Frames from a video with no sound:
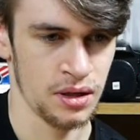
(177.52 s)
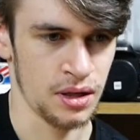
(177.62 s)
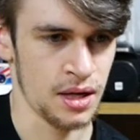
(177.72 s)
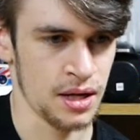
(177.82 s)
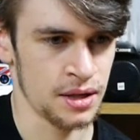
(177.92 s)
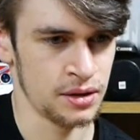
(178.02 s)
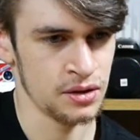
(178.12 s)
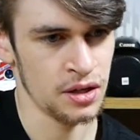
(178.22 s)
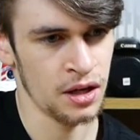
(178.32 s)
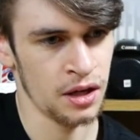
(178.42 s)

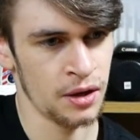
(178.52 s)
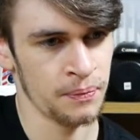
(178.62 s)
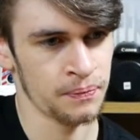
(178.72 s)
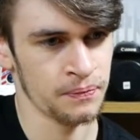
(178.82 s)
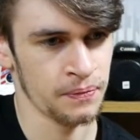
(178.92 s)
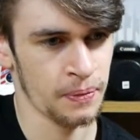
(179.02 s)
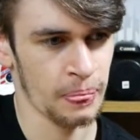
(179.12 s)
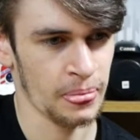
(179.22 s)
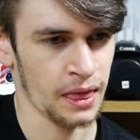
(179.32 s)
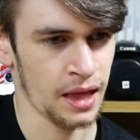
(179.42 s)
and
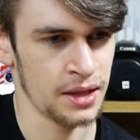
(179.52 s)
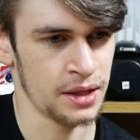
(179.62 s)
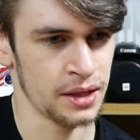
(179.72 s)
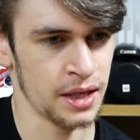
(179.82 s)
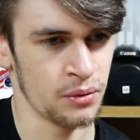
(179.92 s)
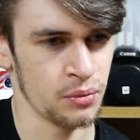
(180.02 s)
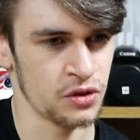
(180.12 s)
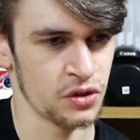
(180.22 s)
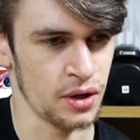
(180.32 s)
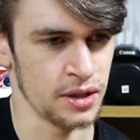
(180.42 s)
then again with a
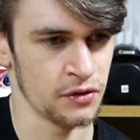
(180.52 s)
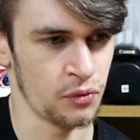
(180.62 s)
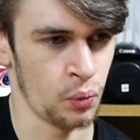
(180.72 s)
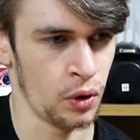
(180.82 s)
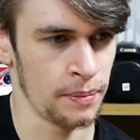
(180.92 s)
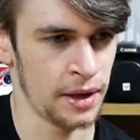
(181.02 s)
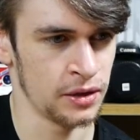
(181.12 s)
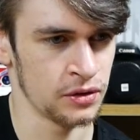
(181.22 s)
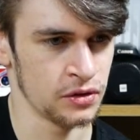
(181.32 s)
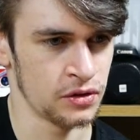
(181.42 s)
slightly different white
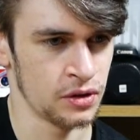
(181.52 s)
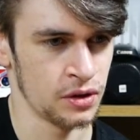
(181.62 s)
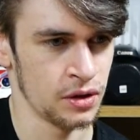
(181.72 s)
balance,